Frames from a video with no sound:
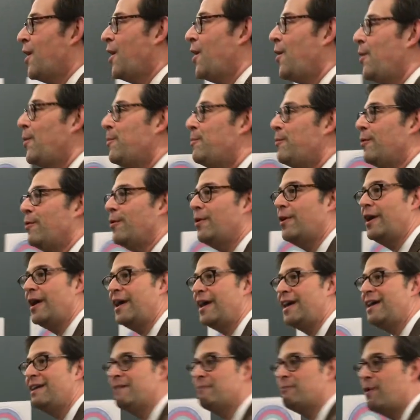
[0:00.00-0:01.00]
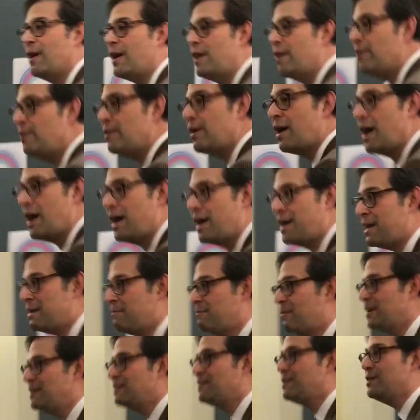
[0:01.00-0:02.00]
Oh boy. Well, I
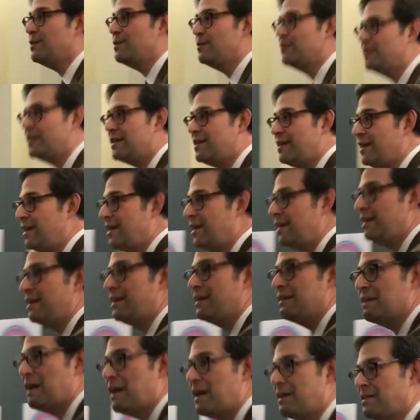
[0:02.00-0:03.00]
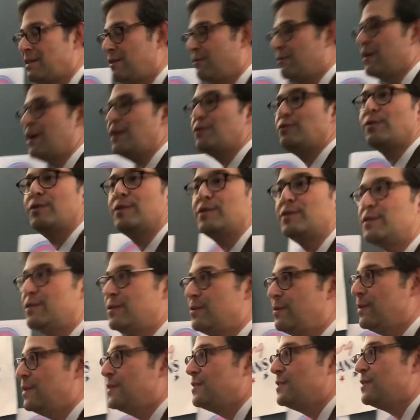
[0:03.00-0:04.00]
went to UT as a graduate
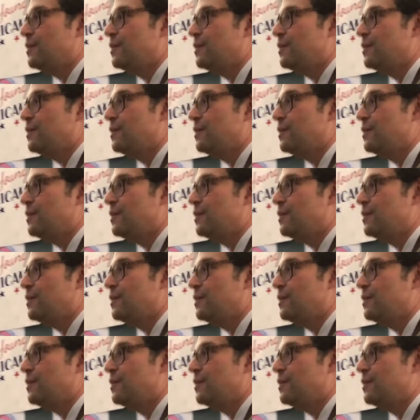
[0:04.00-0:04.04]
student,